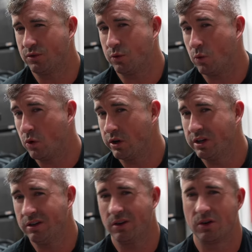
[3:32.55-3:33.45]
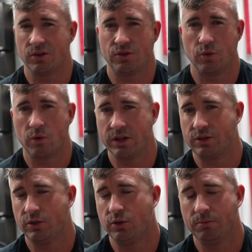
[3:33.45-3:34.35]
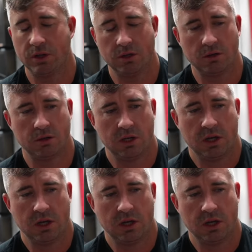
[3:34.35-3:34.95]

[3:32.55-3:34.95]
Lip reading: 20 or 22 mil